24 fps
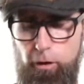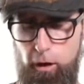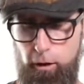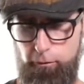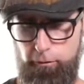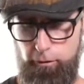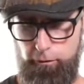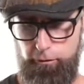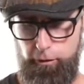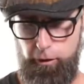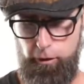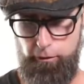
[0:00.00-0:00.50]

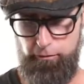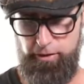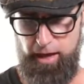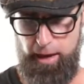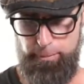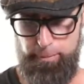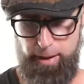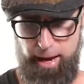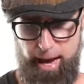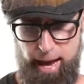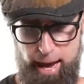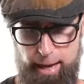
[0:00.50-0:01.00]
overview of
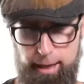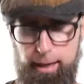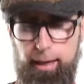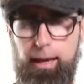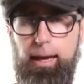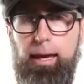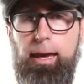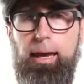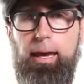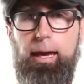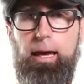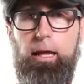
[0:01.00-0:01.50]
that pack,
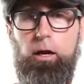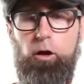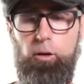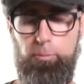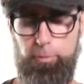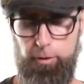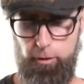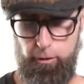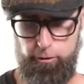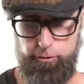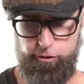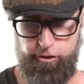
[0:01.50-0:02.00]
and I
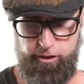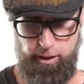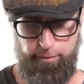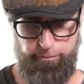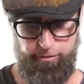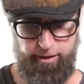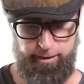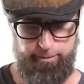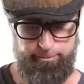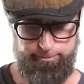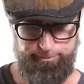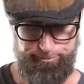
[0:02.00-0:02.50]
hope you learned
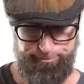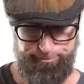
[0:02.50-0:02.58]
something.